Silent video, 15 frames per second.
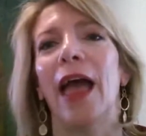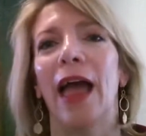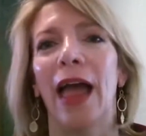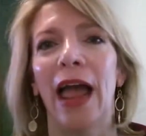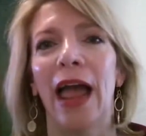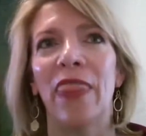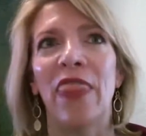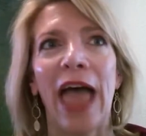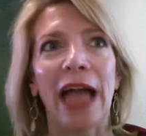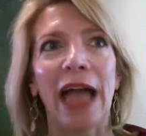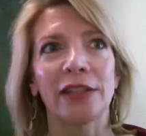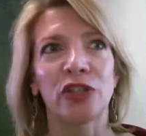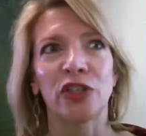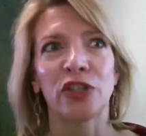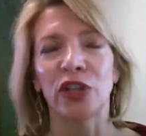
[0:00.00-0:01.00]
And that
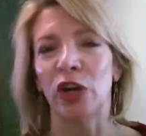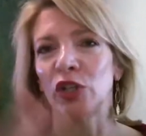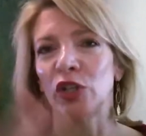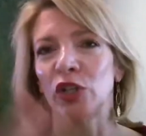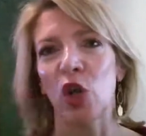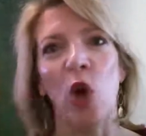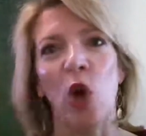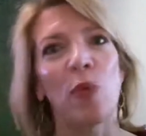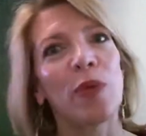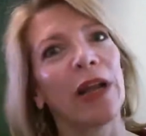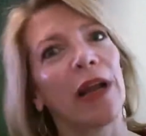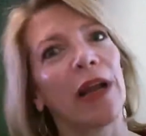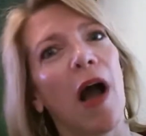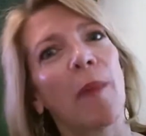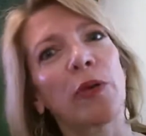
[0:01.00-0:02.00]
starts
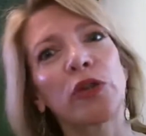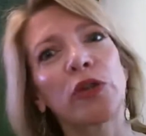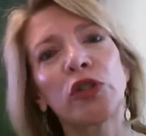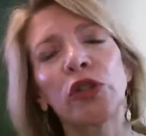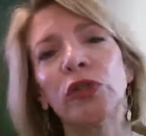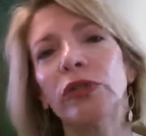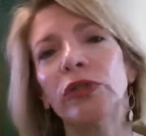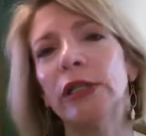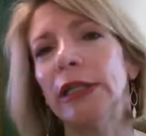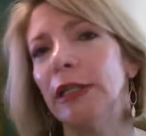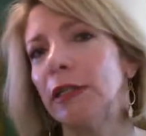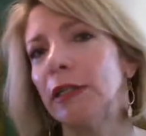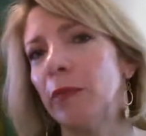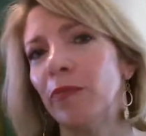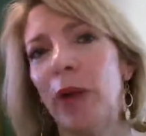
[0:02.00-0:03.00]
opening
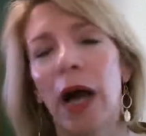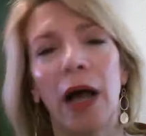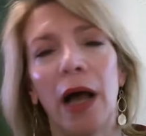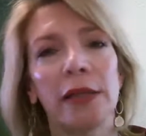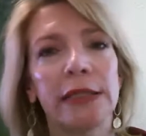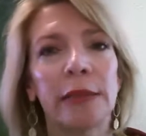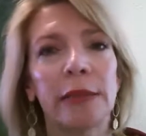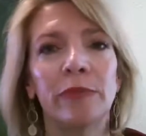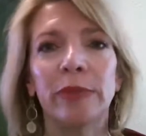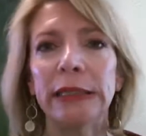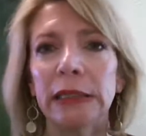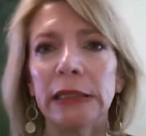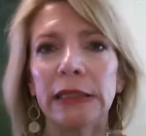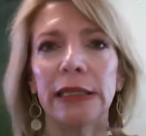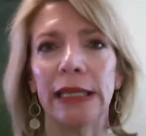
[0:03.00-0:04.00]
opportunities and
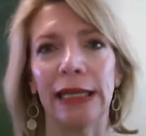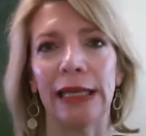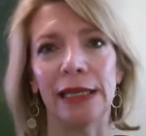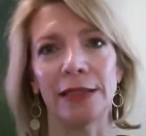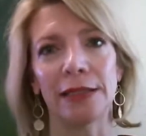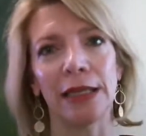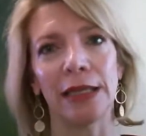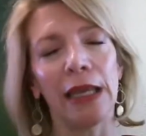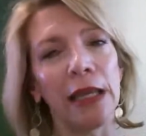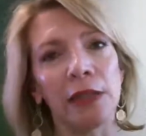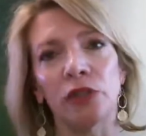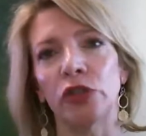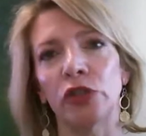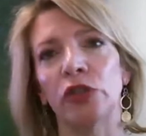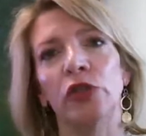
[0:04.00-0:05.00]
possibilities
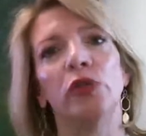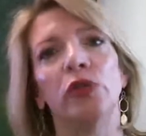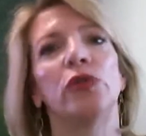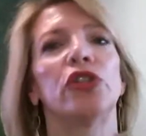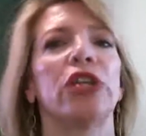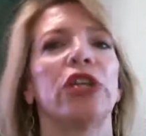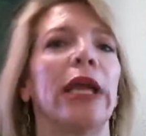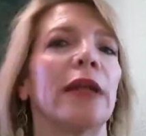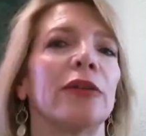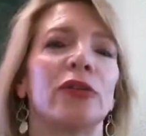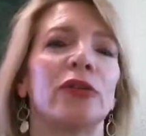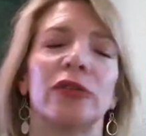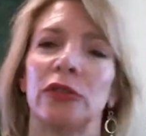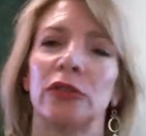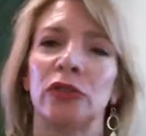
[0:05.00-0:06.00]
into new
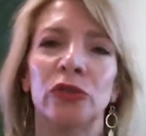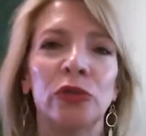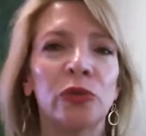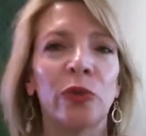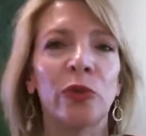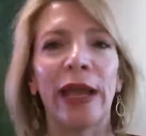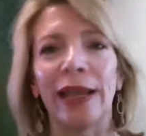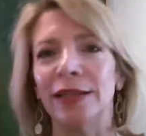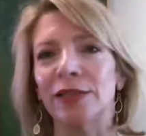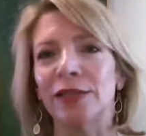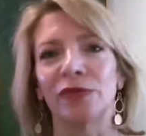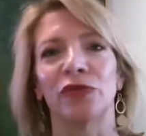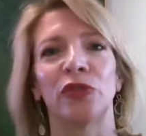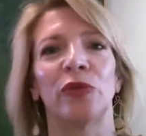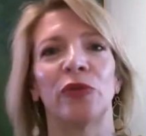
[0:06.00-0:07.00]
channels and new ways
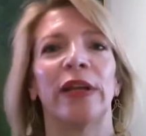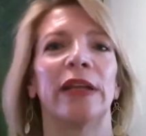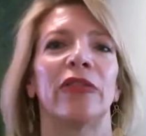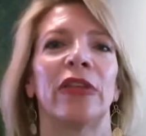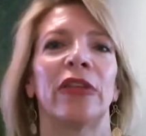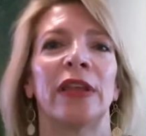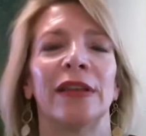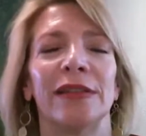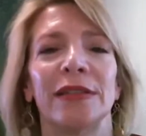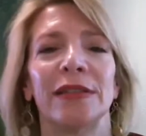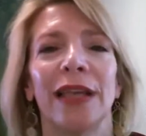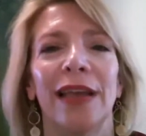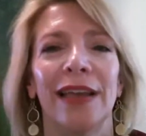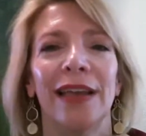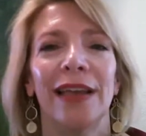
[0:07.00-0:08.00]
of doing things.
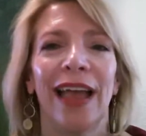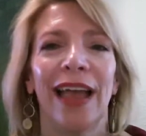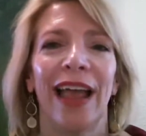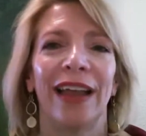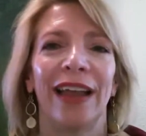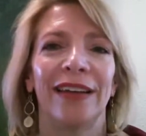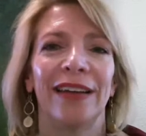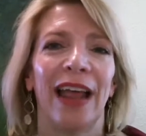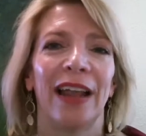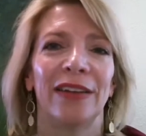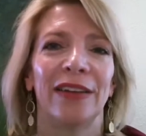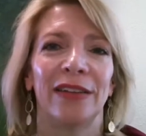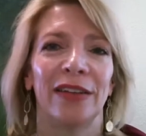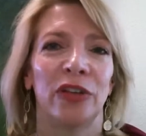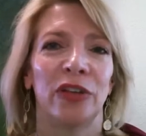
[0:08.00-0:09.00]
And
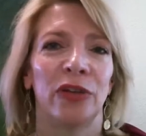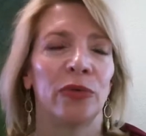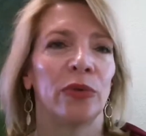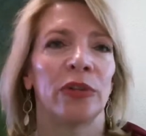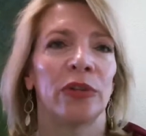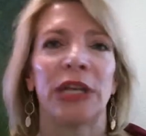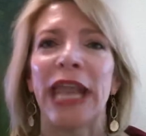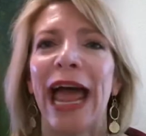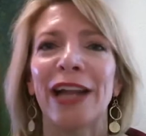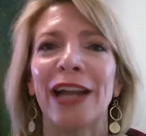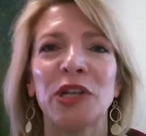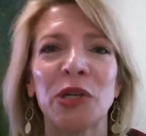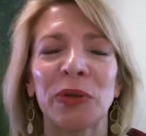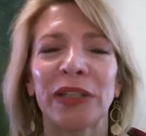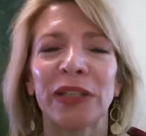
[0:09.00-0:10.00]
you will
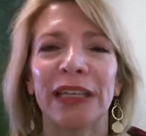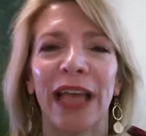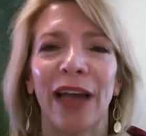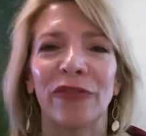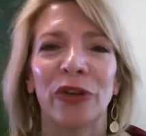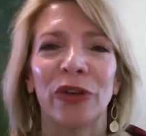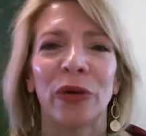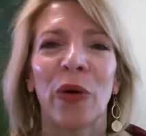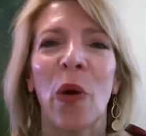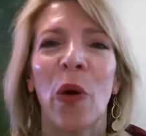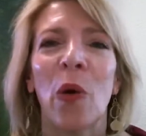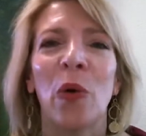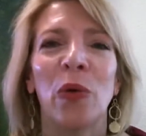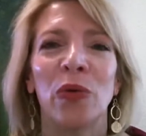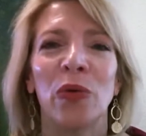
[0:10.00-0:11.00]
naturally have your
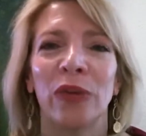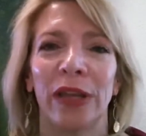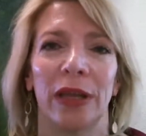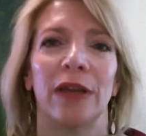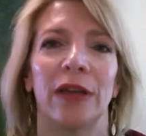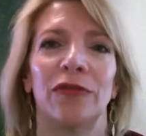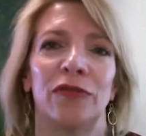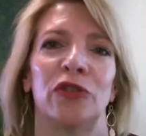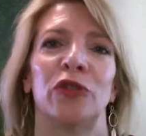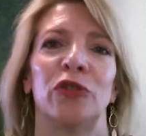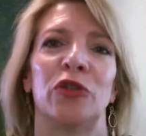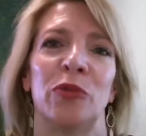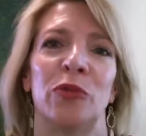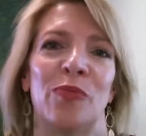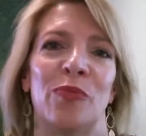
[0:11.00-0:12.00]
own gift
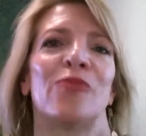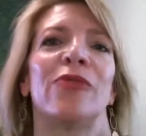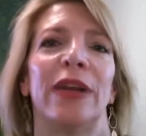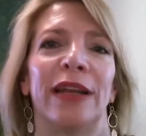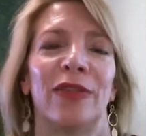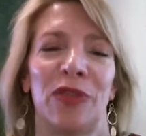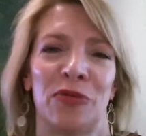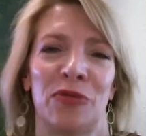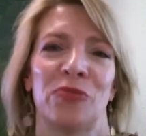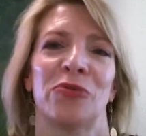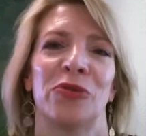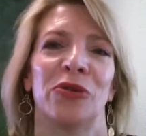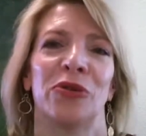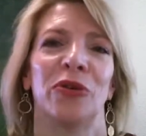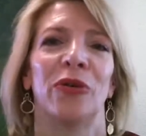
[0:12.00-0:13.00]
to bring
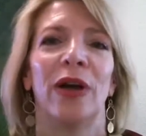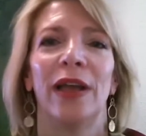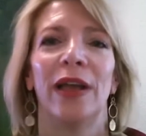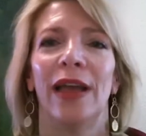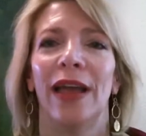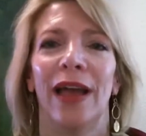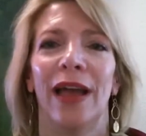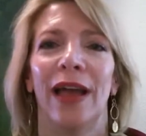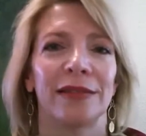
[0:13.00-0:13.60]
through. And